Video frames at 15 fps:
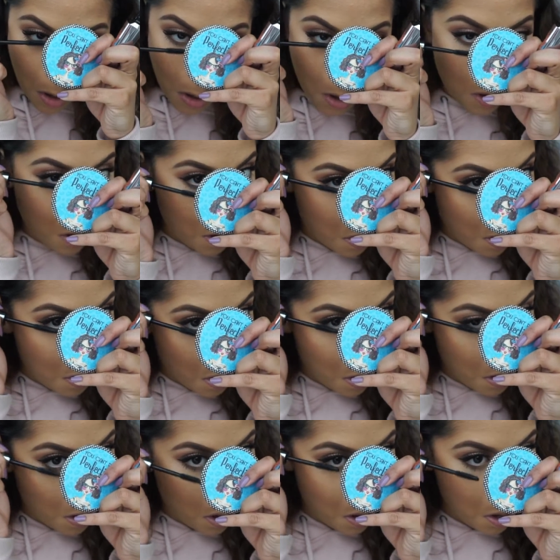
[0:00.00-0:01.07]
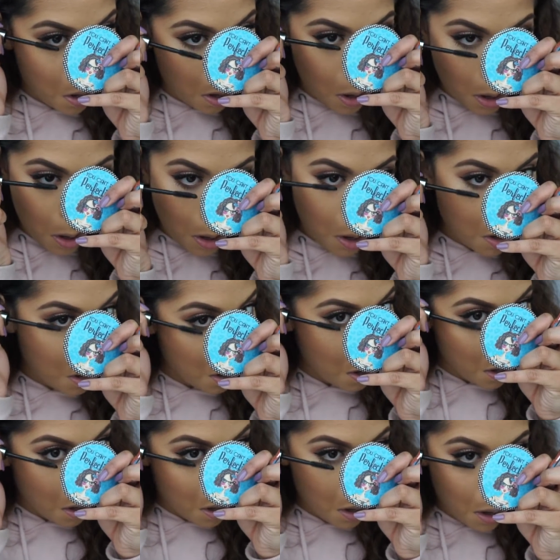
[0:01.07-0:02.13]
Then going into, of course, my
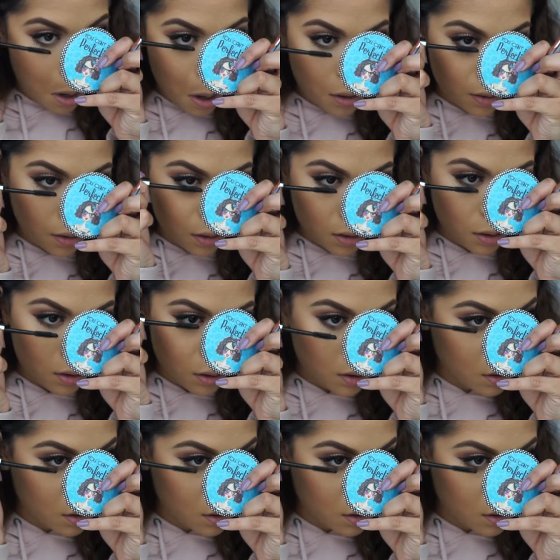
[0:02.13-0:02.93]
mascara and then just